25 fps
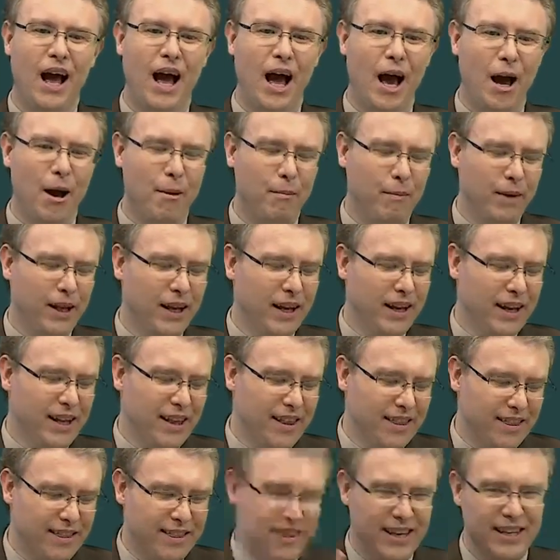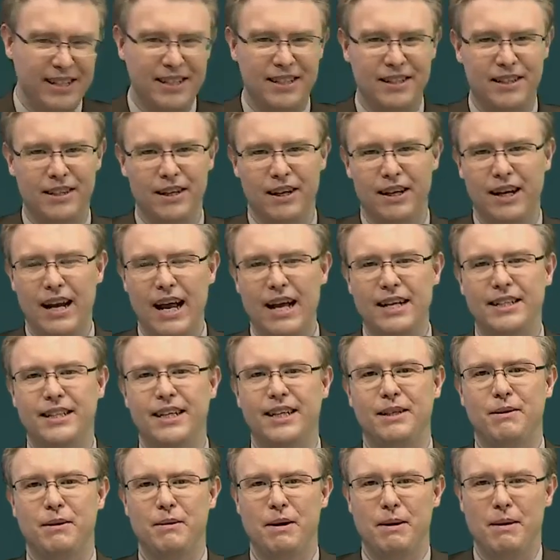Um, this is the
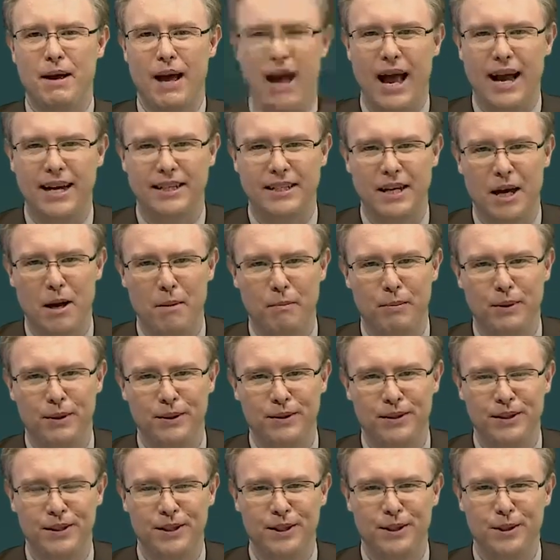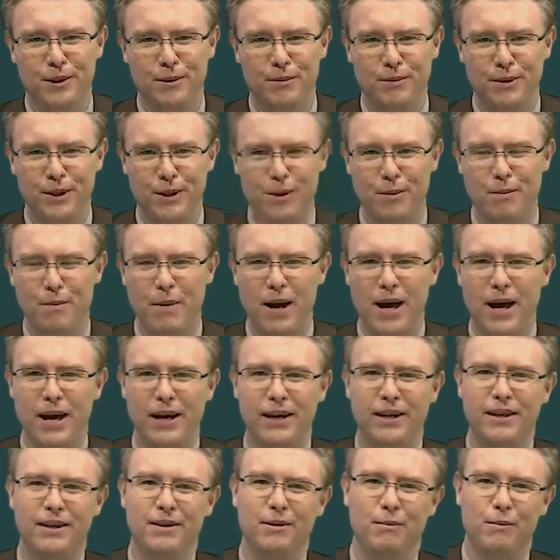classic example that you, you
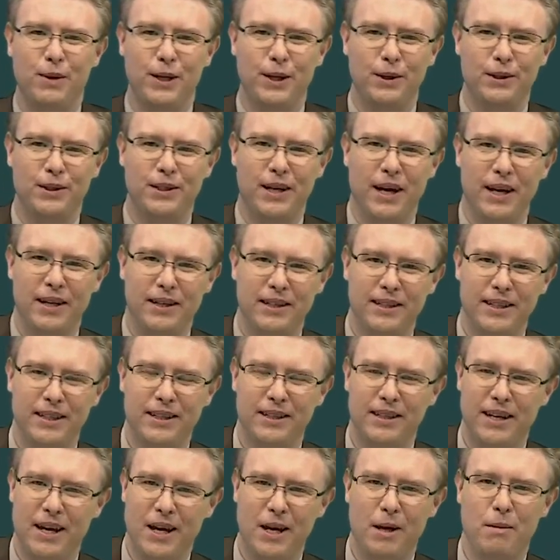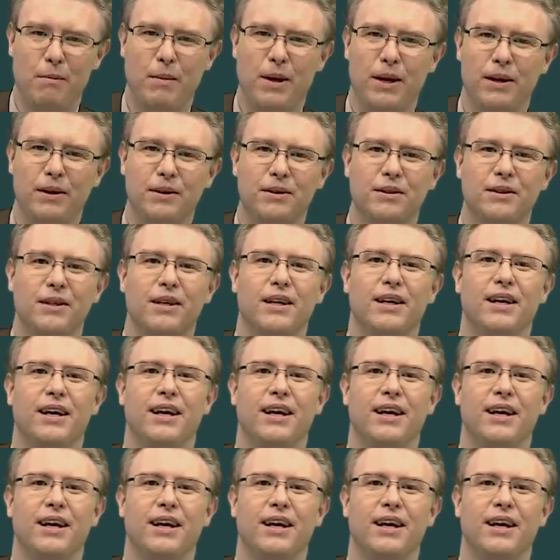make when you're sending emails